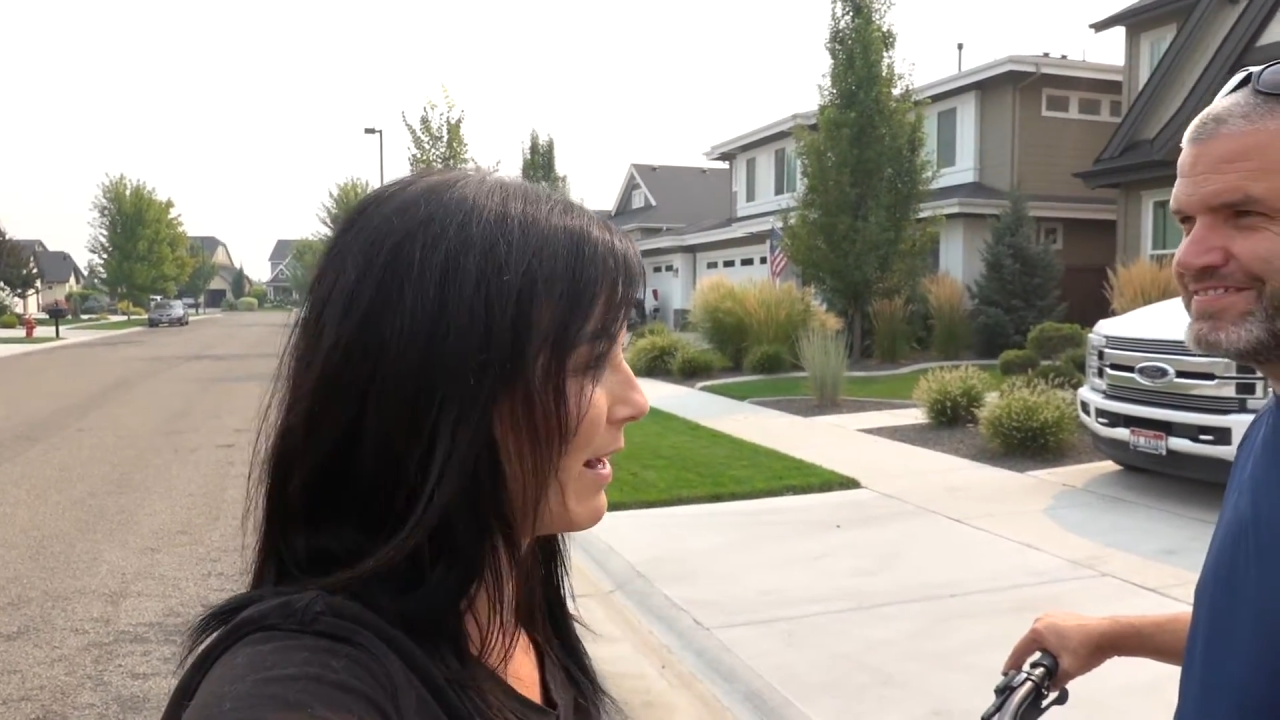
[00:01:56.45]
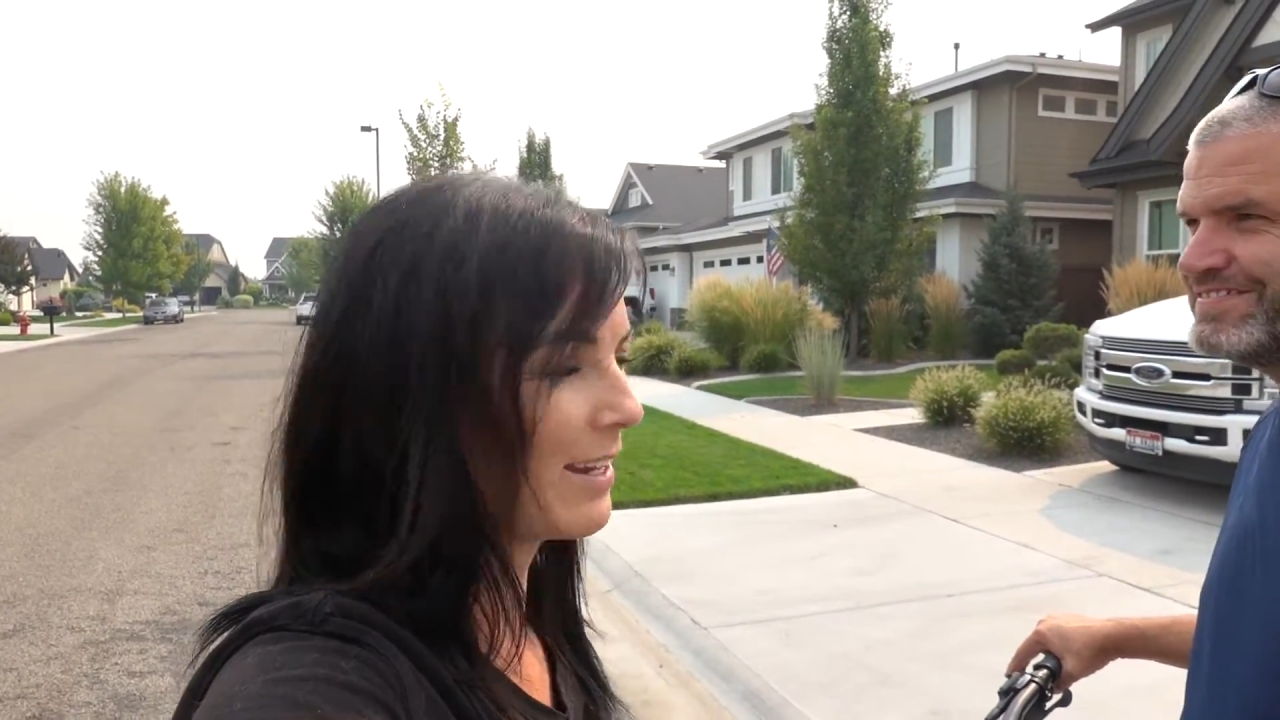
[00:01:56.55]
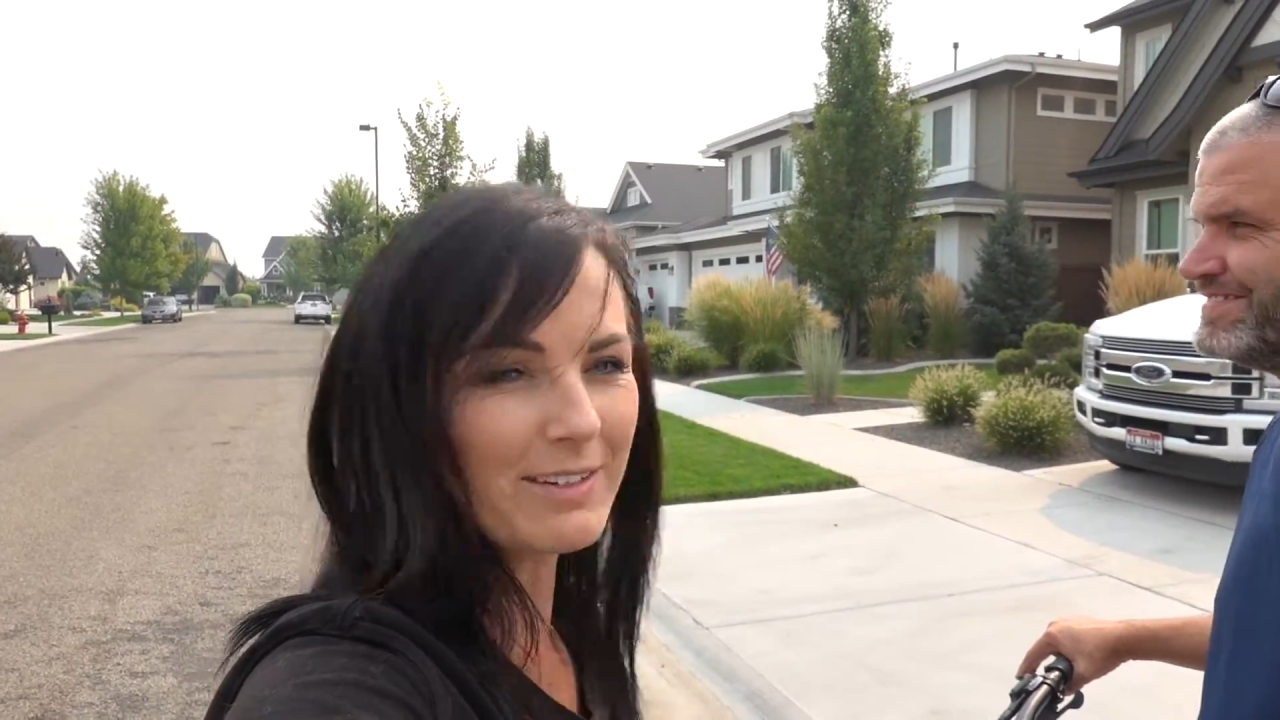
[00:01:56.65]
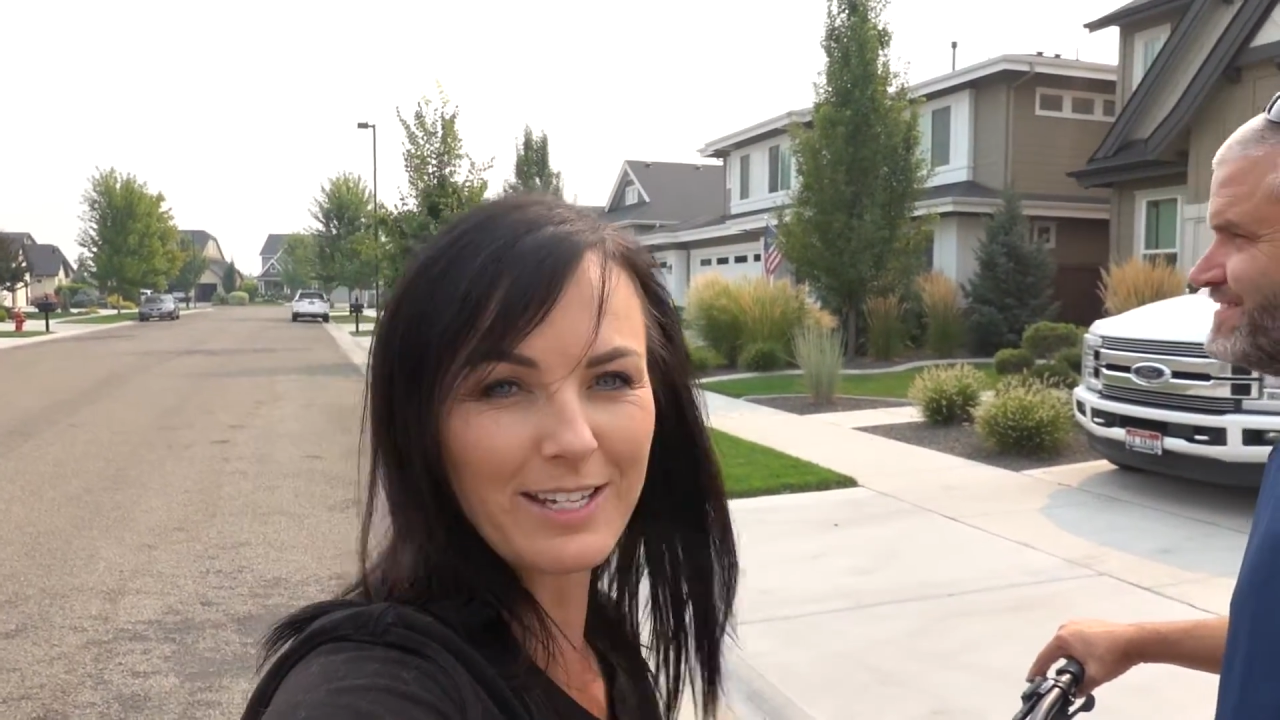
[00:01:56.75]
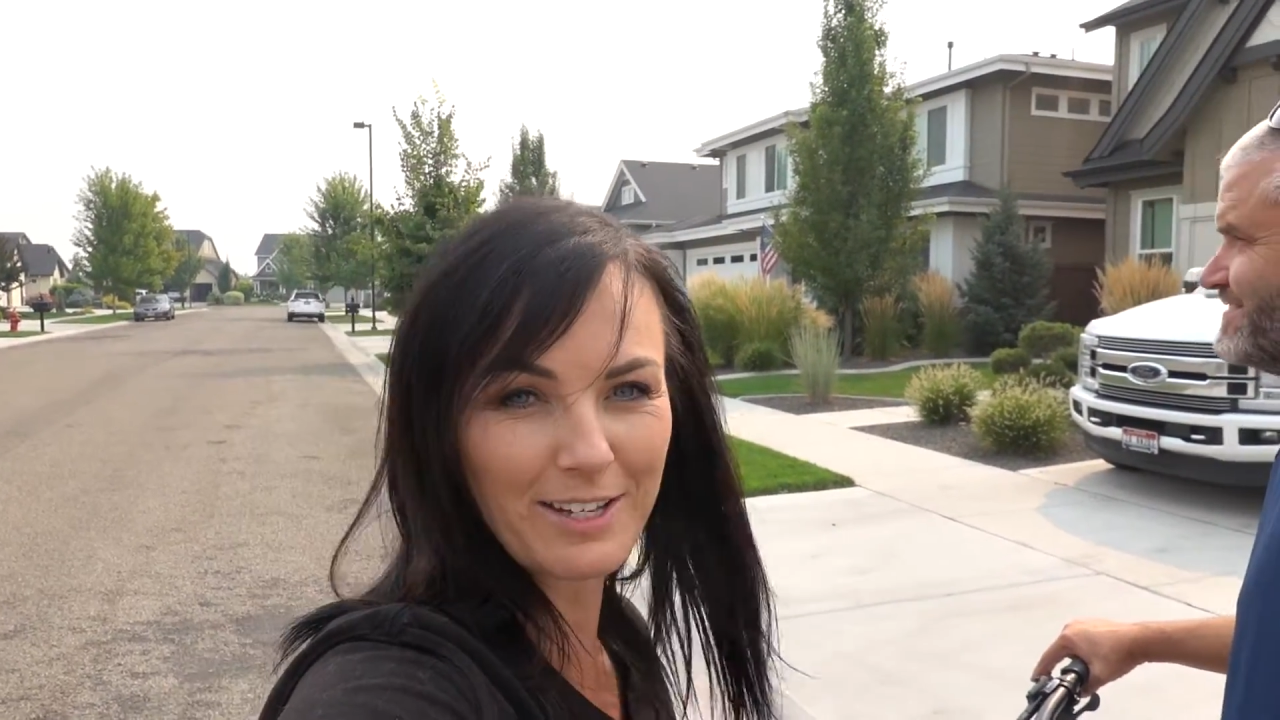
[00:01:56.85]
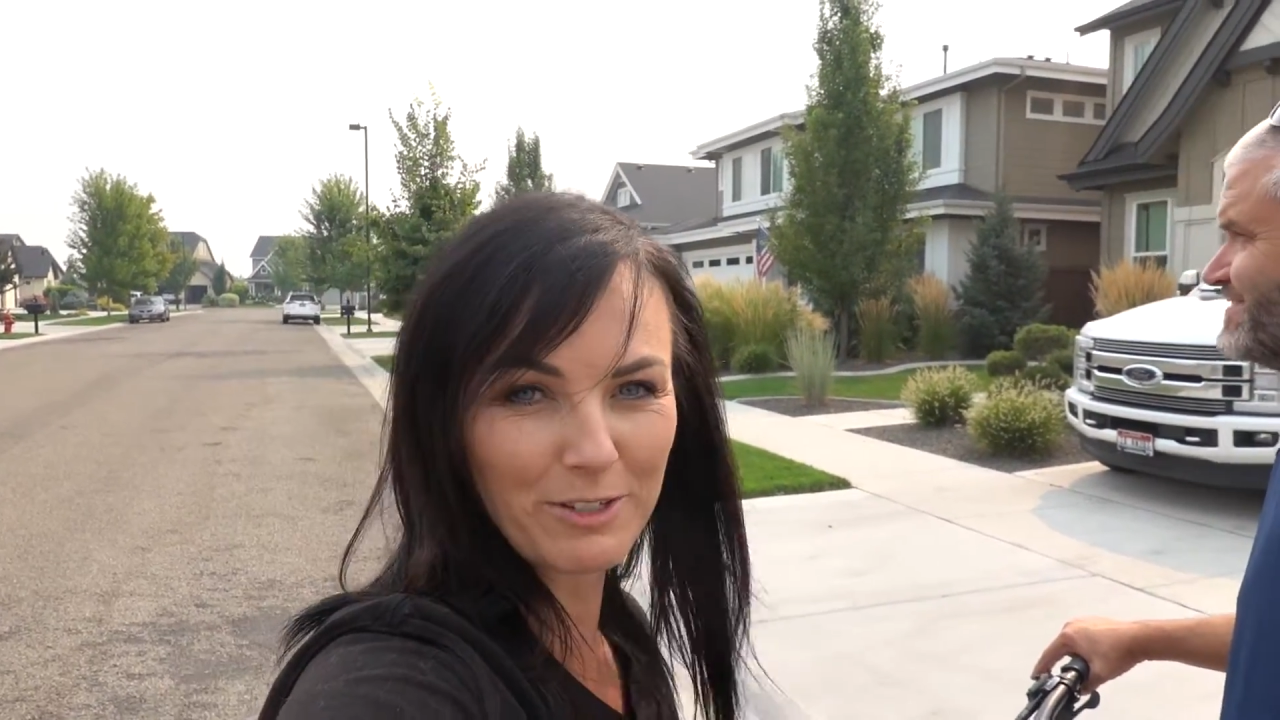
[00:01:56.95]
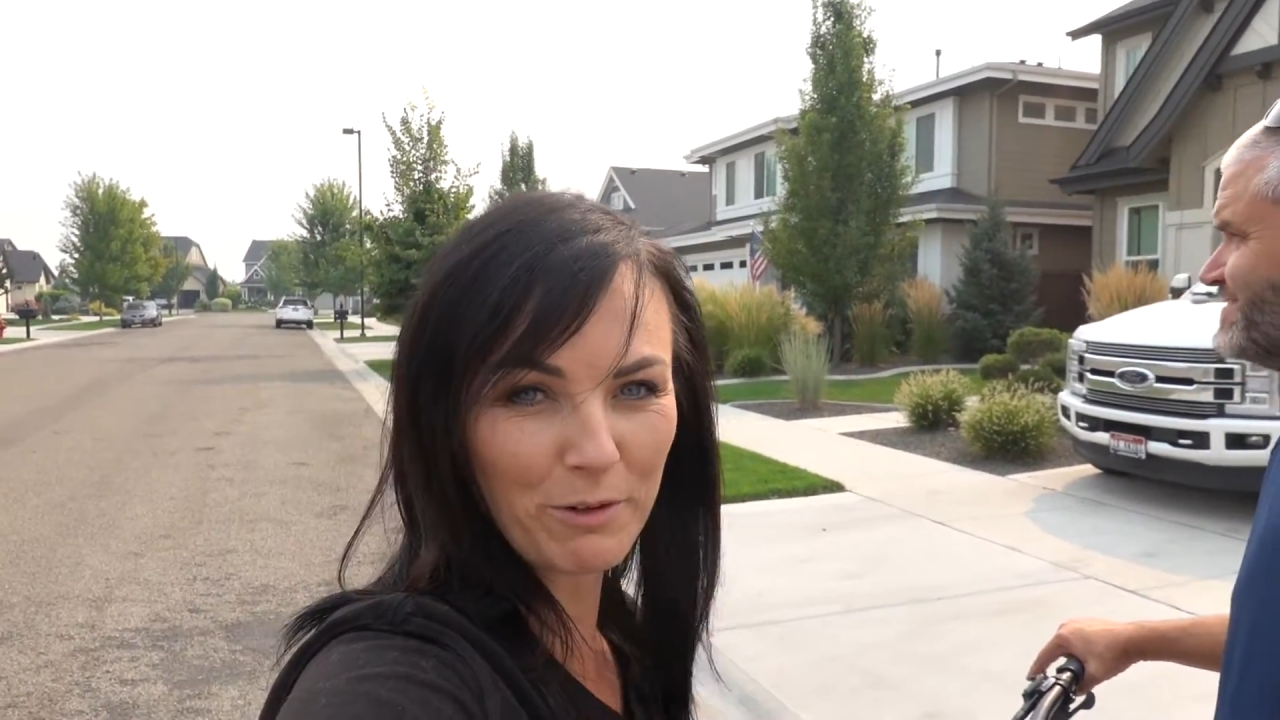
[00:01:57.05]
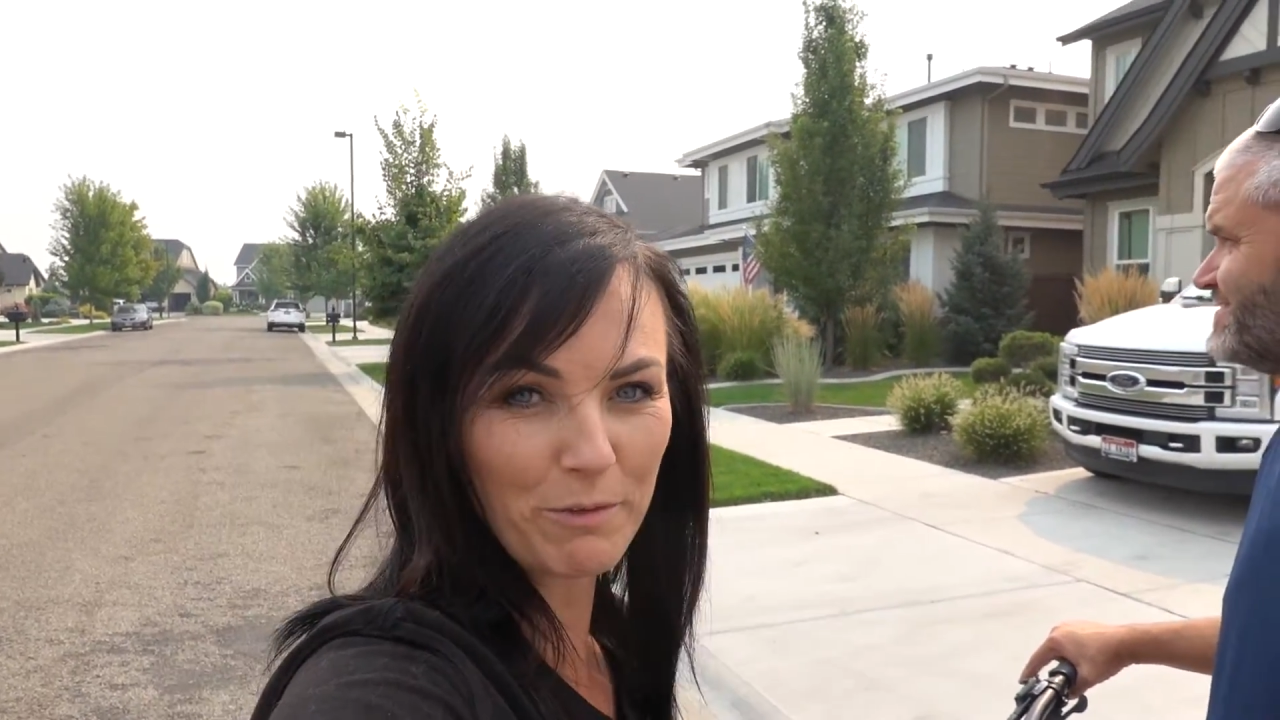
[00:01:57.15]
Ryan test